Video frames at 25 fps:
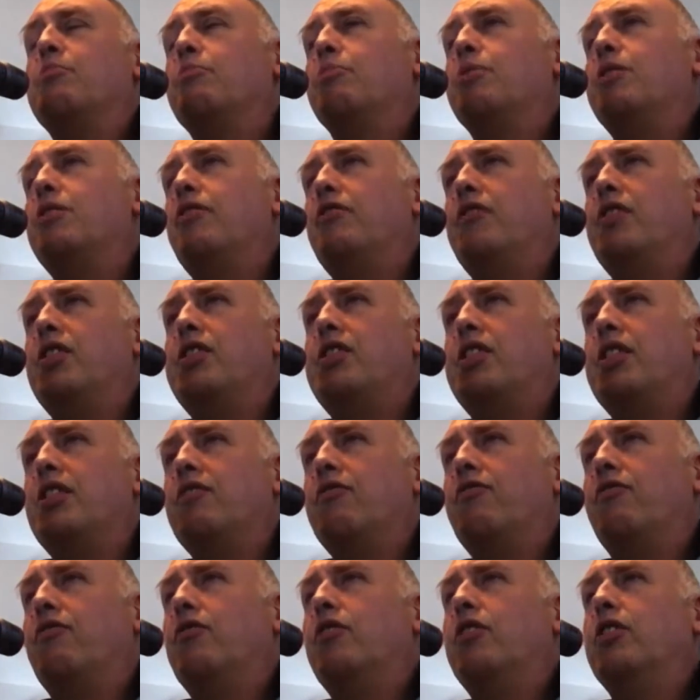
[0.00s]
preventing
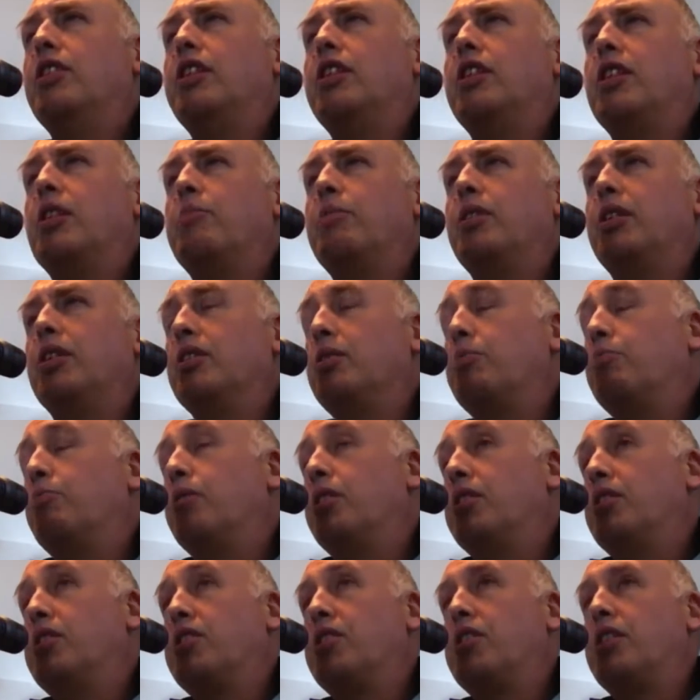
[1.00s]
fully coming at the
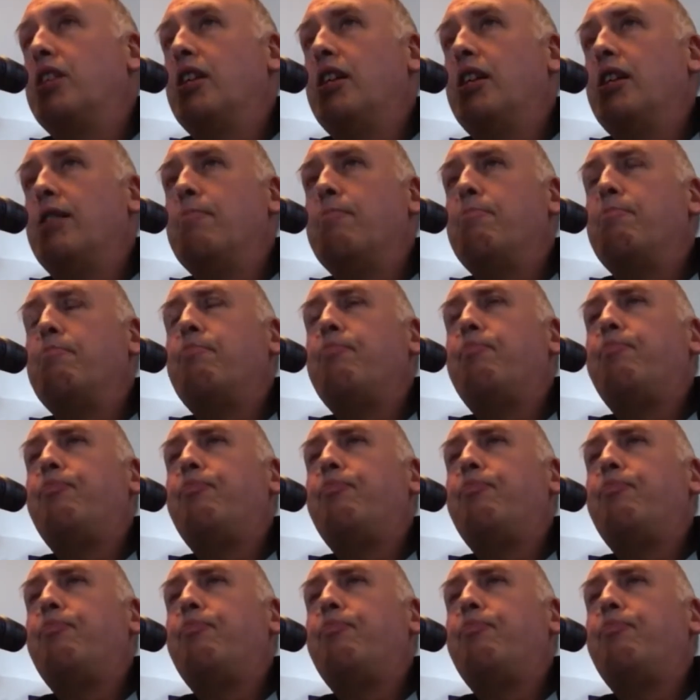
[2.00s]
present time.